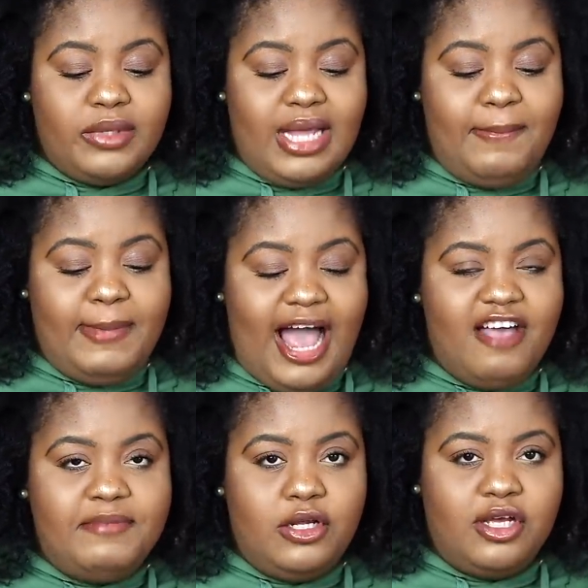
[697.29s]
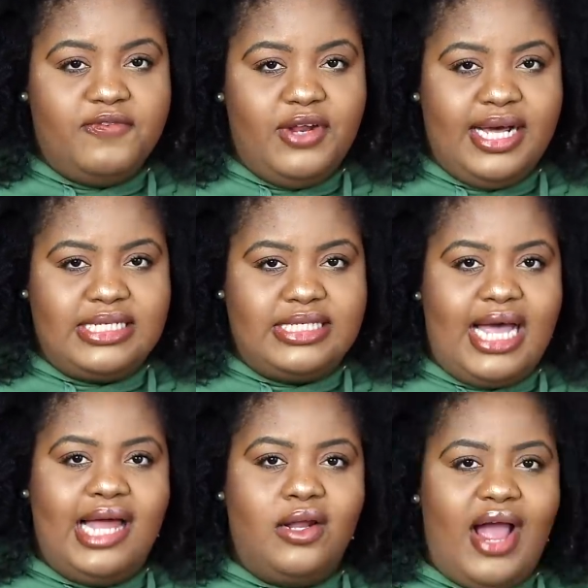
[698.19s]
I've been looking for like a
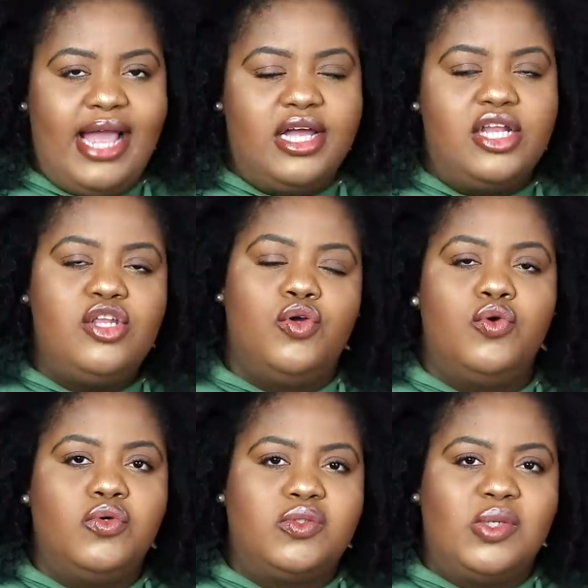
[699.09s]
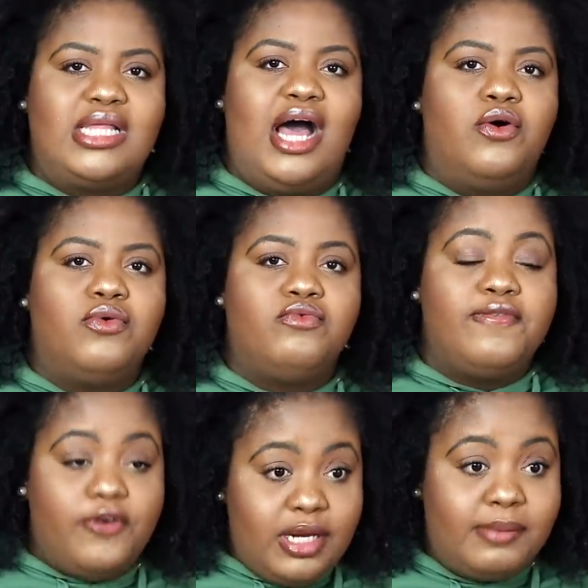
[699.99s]
styler I can use without
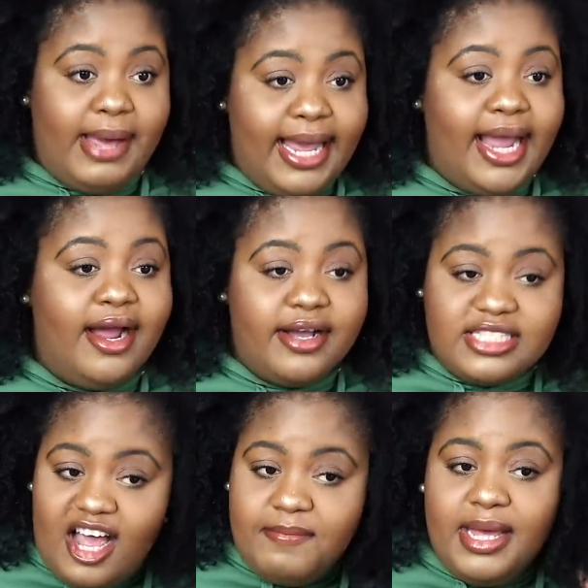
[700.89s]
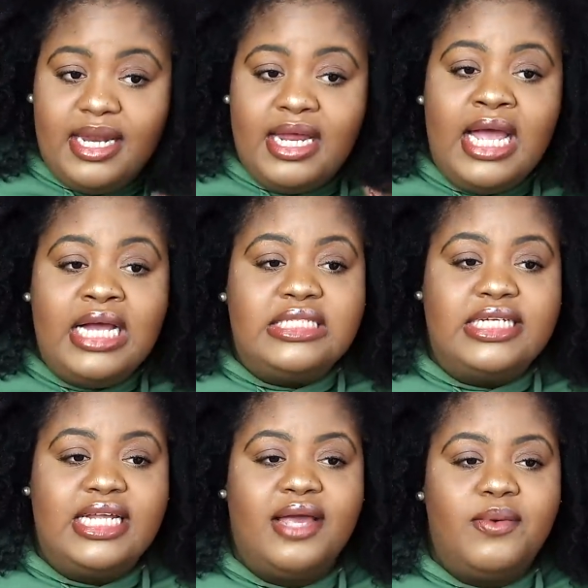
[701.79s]
reverting my hair, because I've been
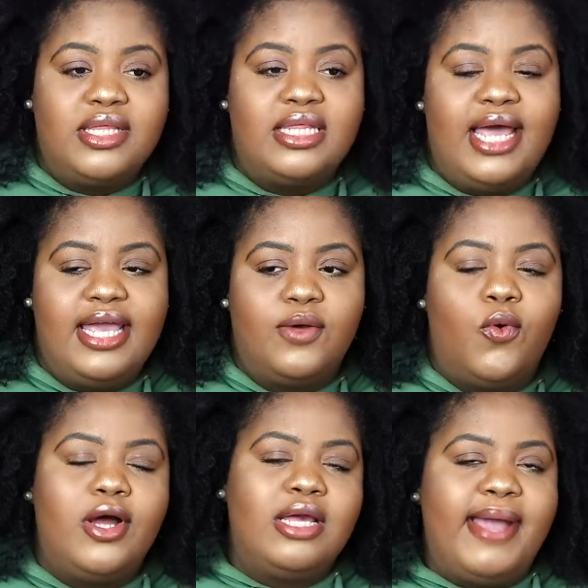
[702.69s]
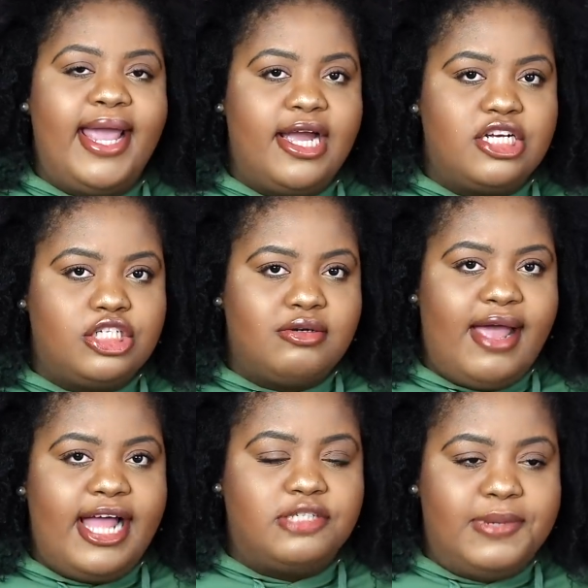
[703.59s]
dealing with like wanting my hair
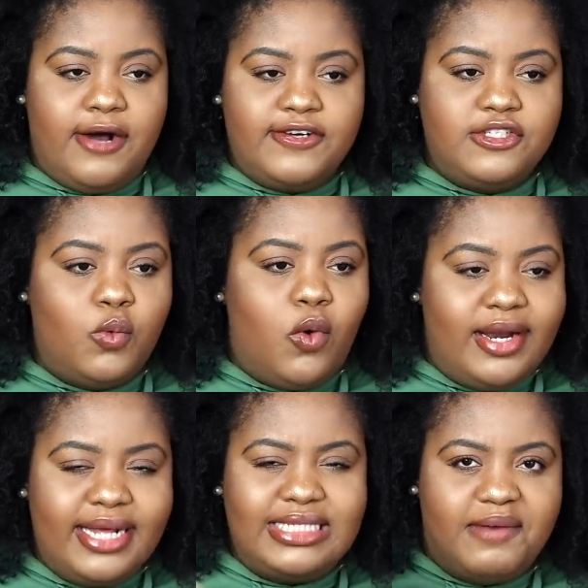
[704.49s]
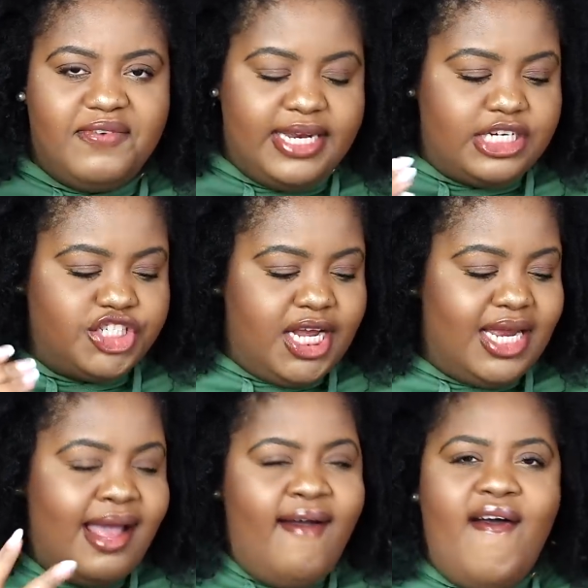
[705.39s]
stretched but also wanting definition
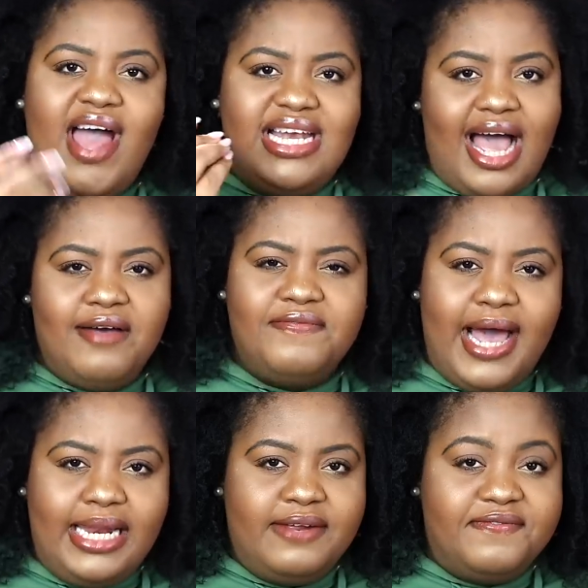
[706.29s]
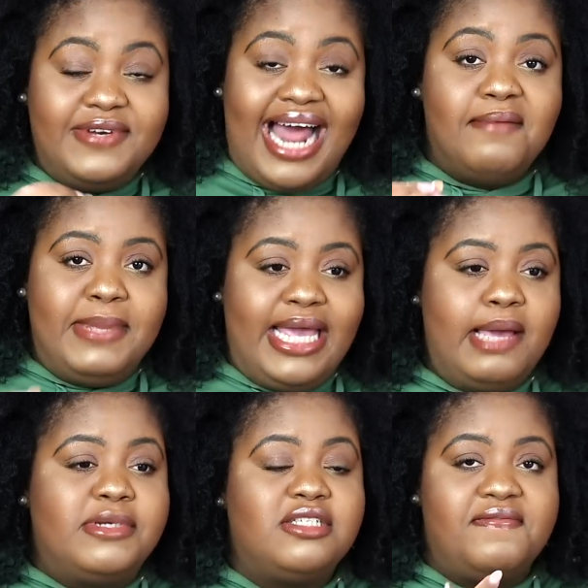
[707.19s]
and not being
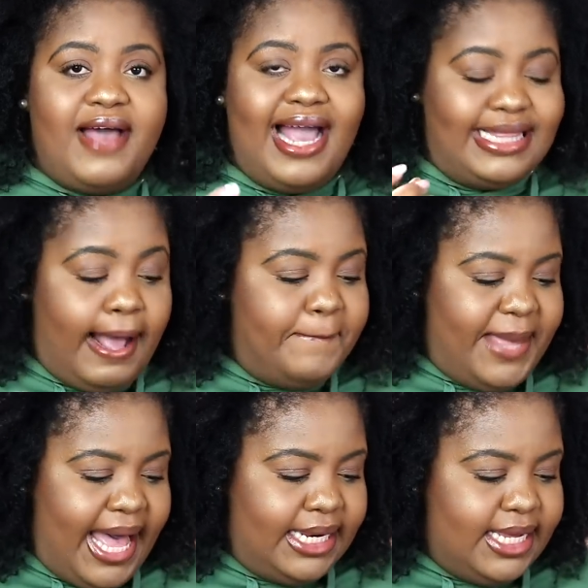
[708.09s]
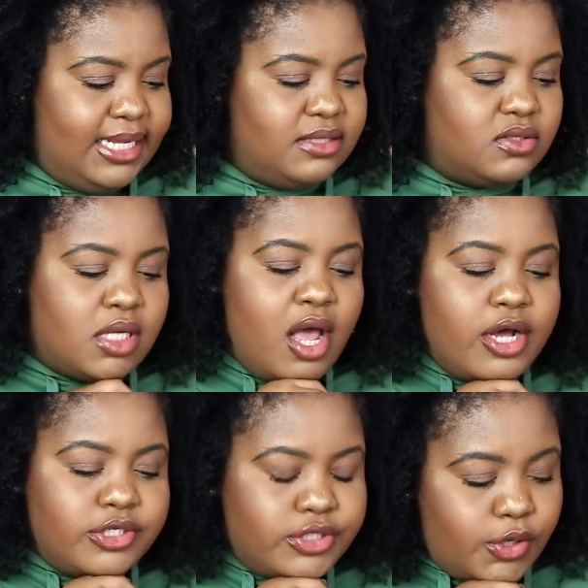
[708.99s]
able to find that balance.
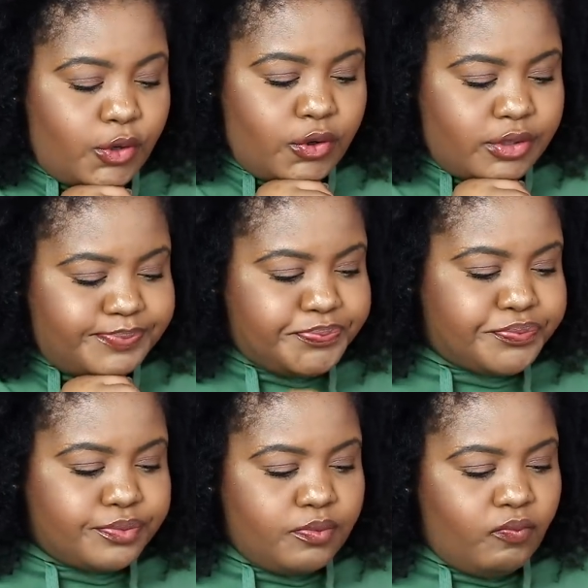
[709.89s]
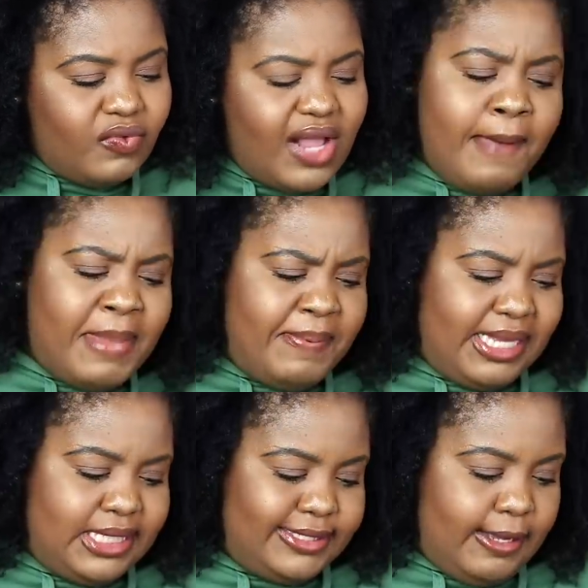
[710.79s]
So I may
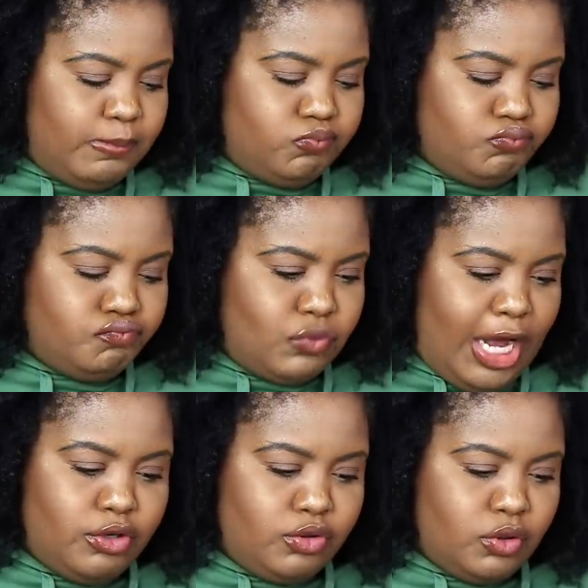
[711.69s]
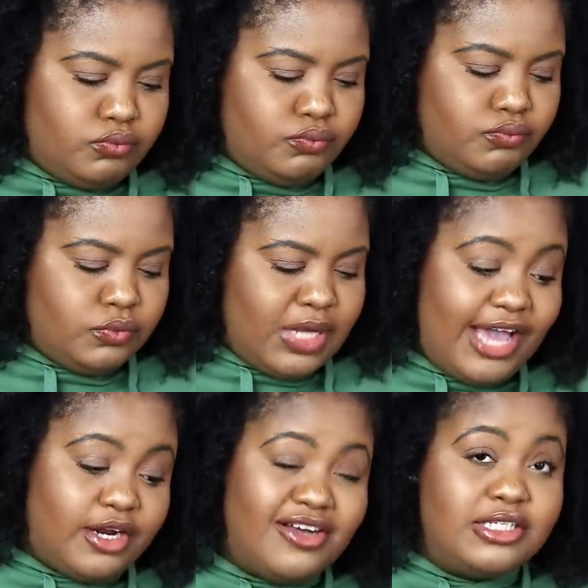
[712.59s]
pick this up. I don't know. I
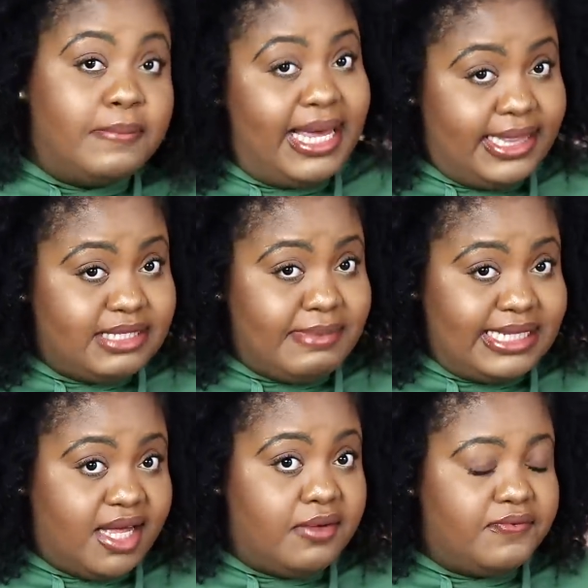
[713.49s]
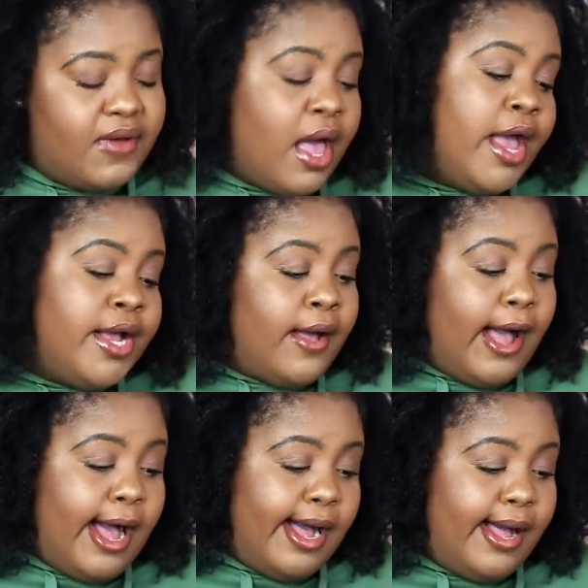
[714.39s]
could also make this myself.
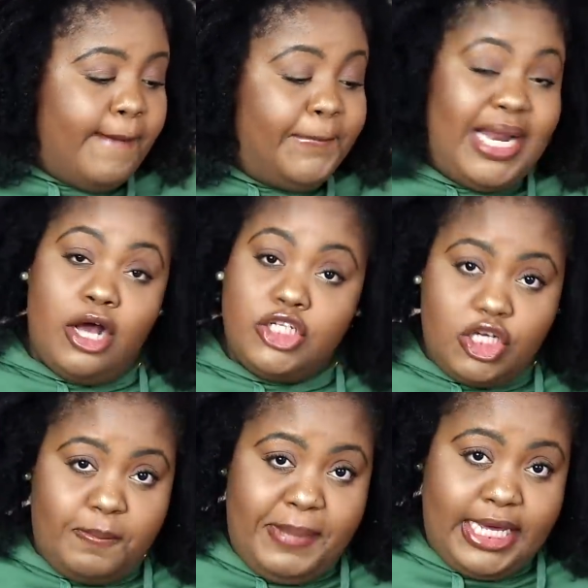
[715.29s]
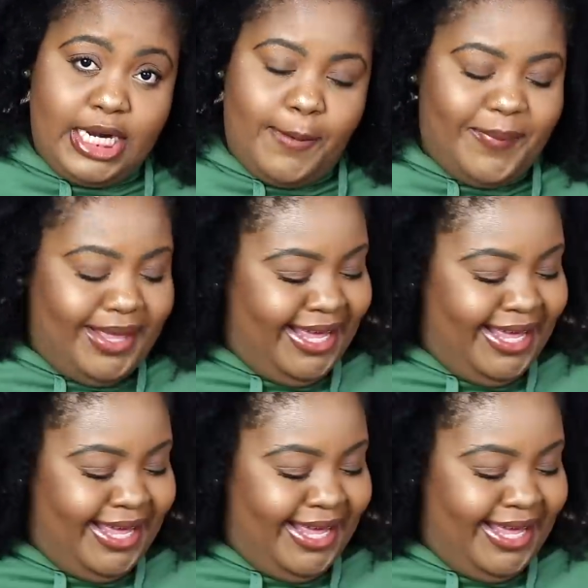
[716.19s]
But I also could pick it up.